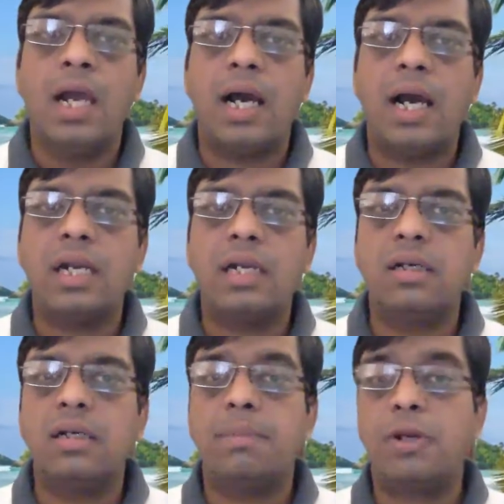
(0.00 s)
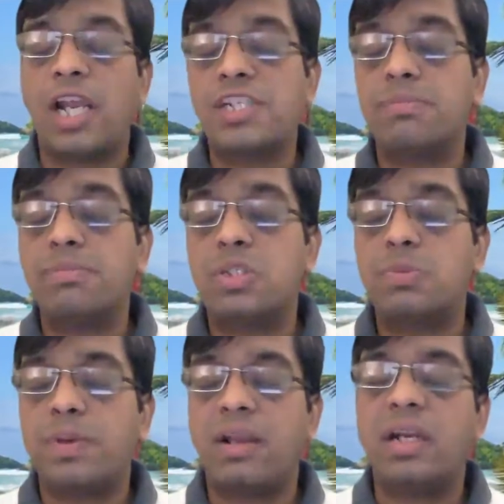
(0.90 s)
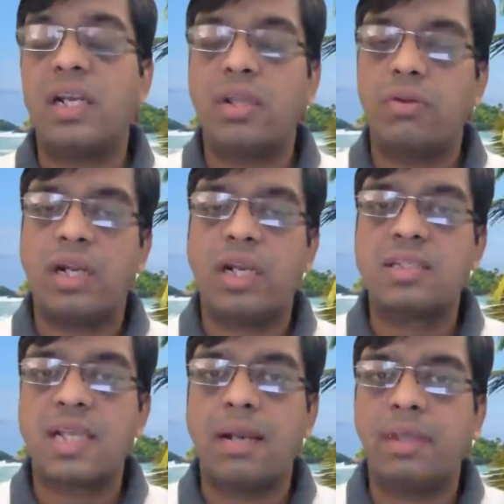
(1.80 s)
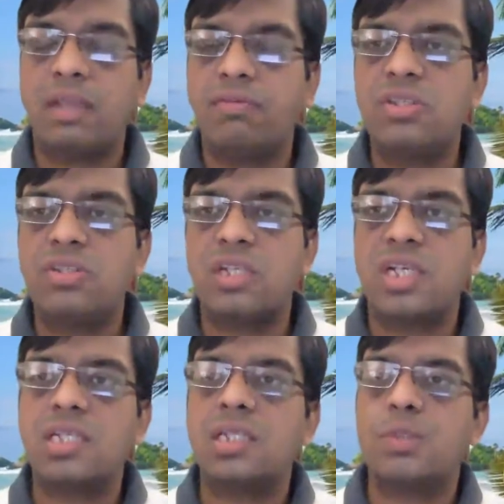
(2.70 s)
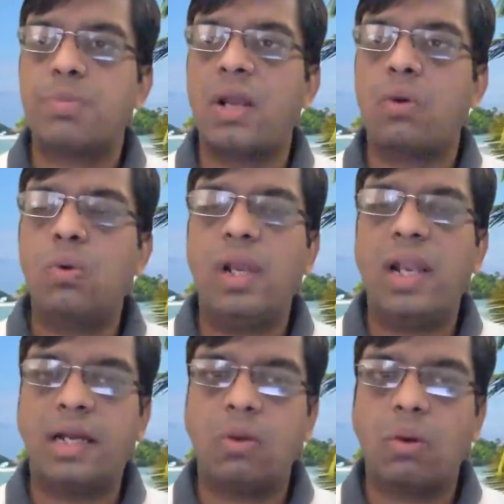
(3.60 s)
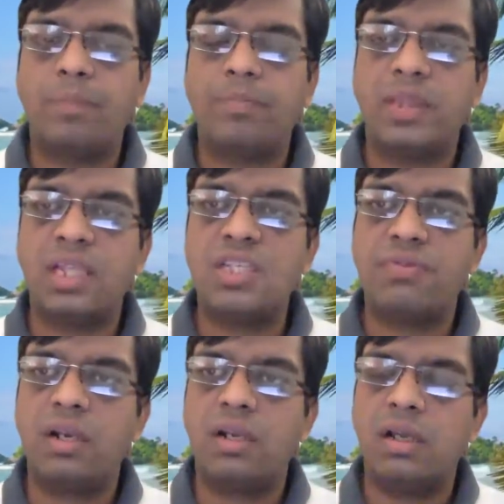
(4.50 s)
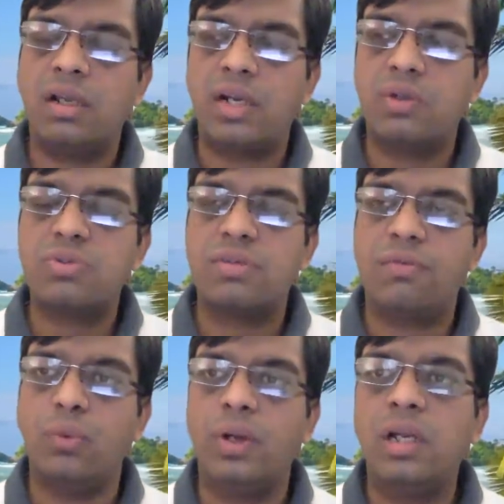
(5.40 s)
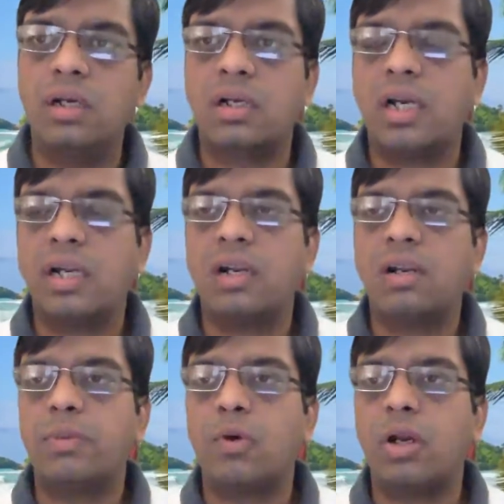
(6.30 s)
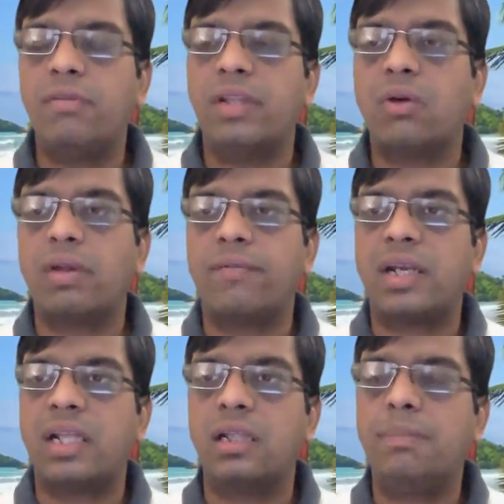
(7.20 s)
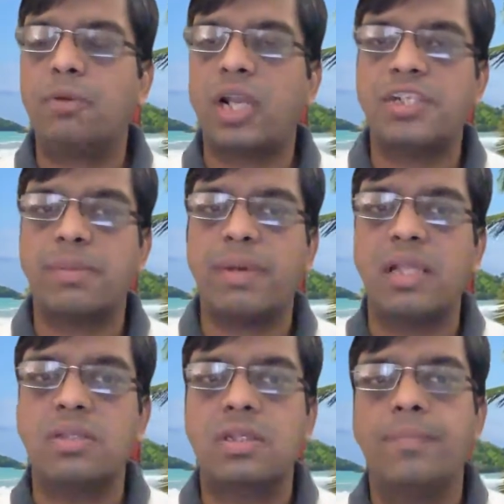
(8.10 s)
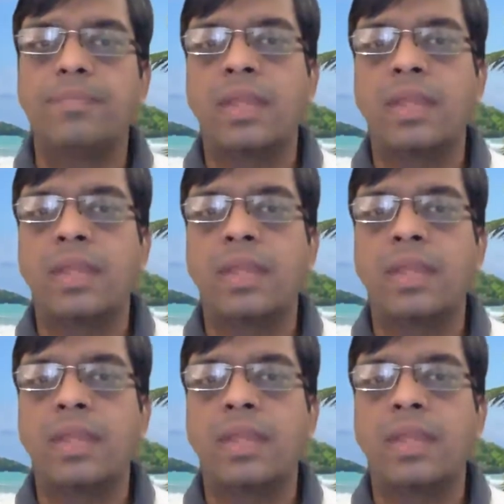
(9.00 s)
And potassium sparing diuretics can be given, such as spironolactone. These will reduce the fluid content of the body without affecting the potassium ions.